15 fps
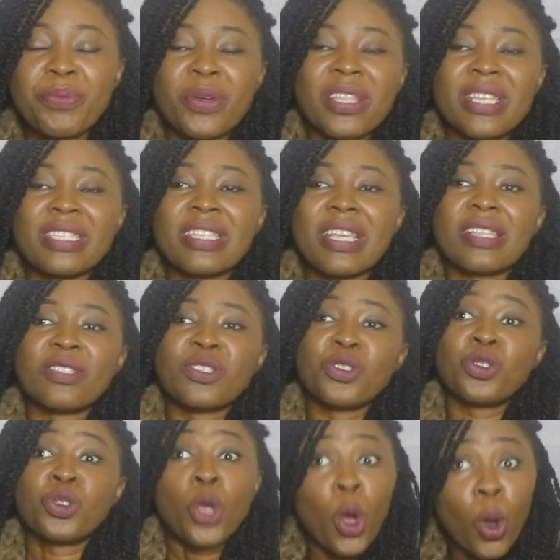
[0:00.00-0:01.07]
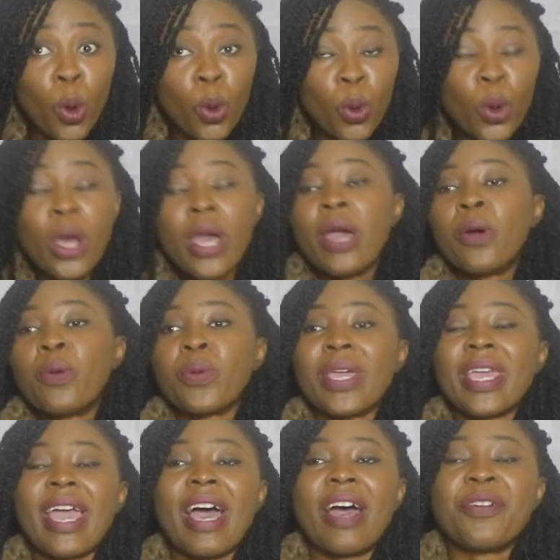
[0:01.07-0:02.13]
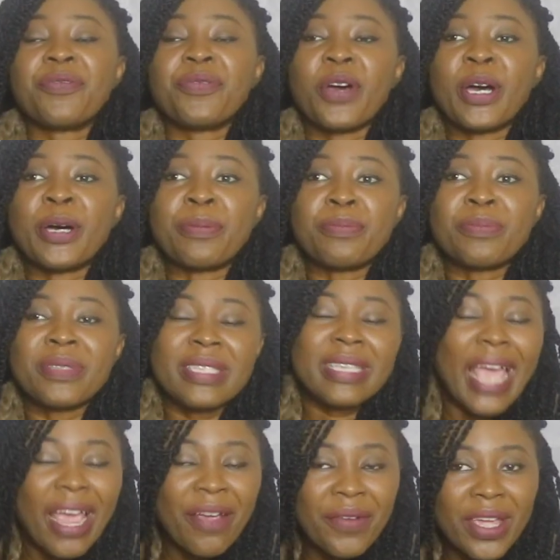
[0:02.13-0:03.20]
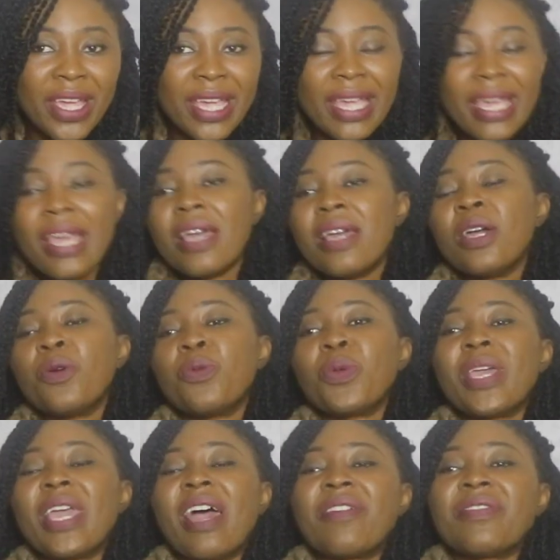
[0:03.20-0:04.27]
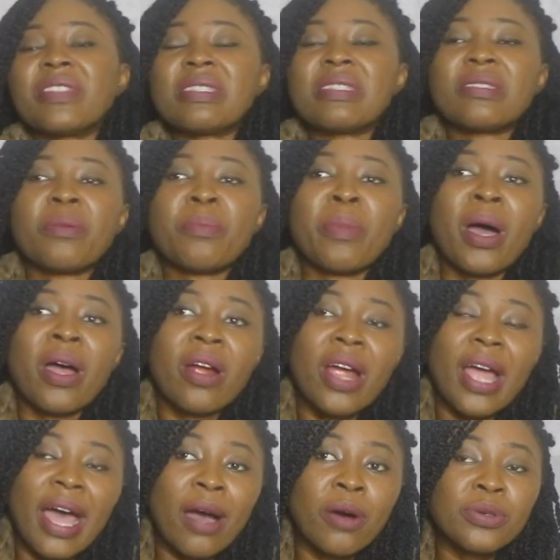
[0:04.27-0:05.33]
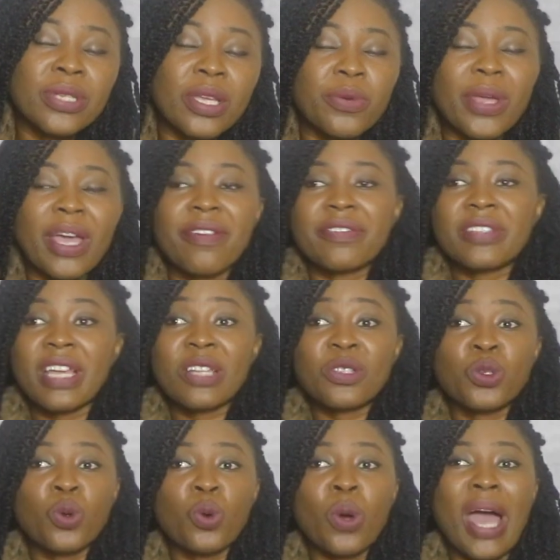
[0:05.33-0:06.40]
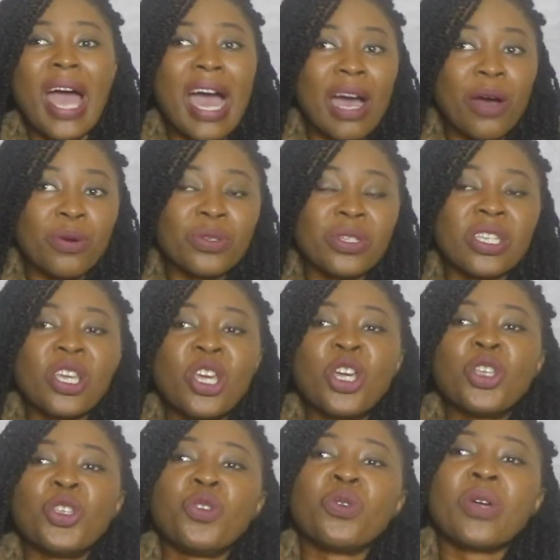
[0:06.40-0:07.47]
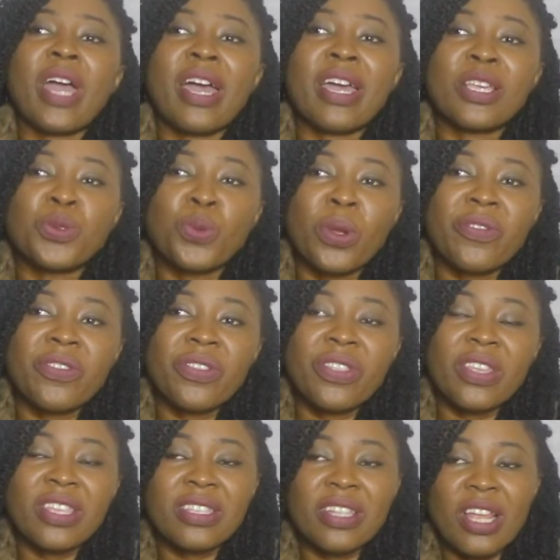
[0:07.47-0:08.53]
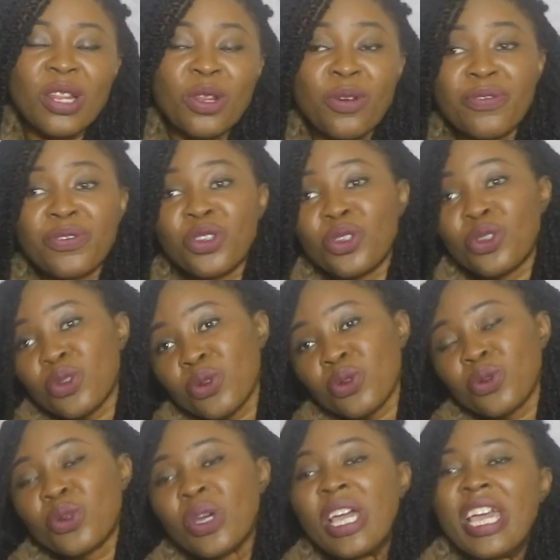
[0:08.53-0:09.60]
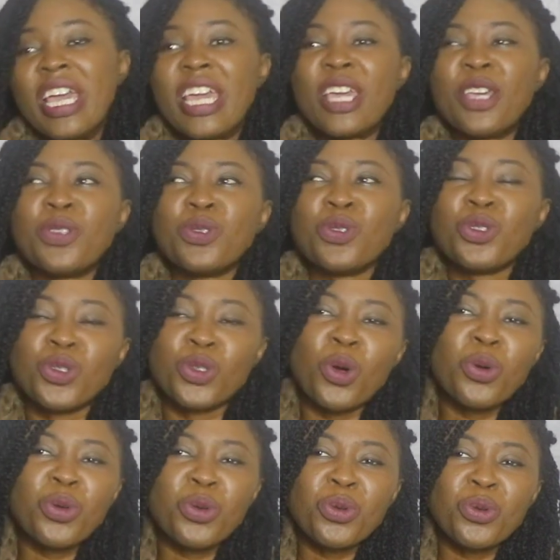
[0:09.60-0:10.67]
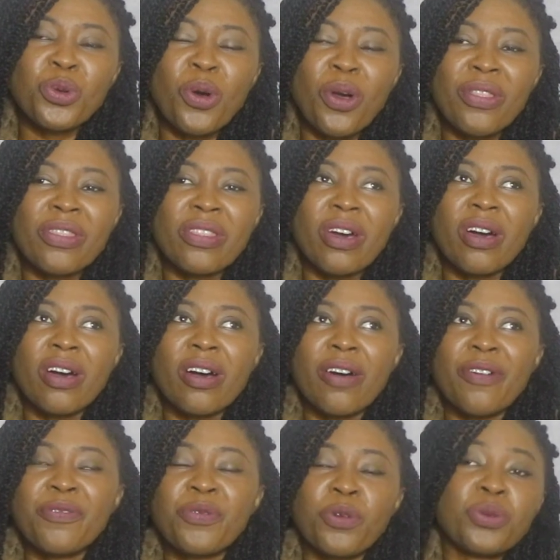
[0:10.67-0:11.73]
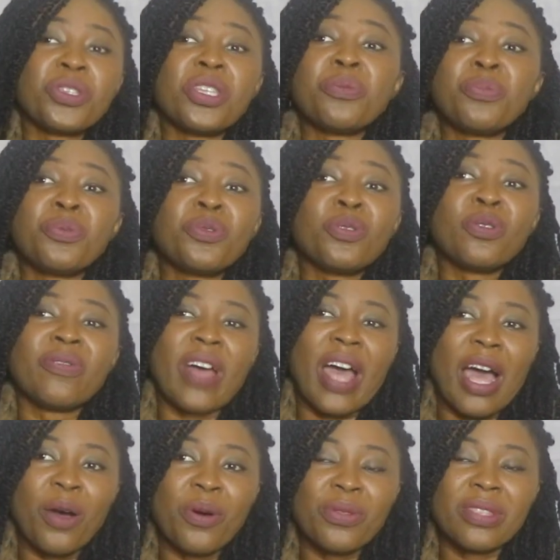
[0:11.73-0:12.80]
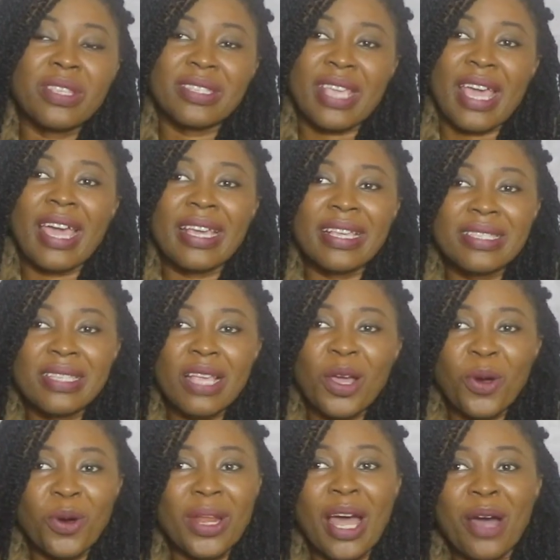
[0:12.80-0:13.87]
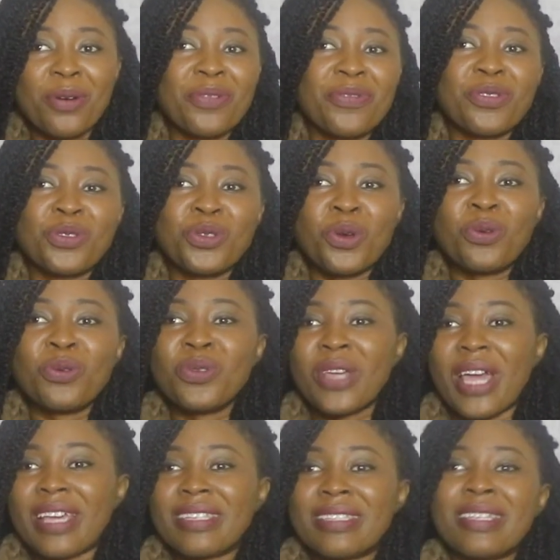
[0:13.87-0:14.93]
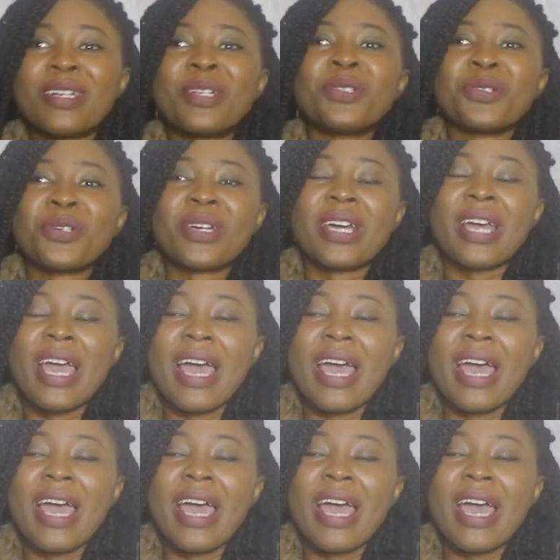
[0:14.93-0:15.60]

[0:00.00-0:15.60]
brother Mzansi show we have um terry we have sister mara out and we have thato out you guys one of the things that i love to do is to show you the voting pool of how these guys got out of the show you guys take a look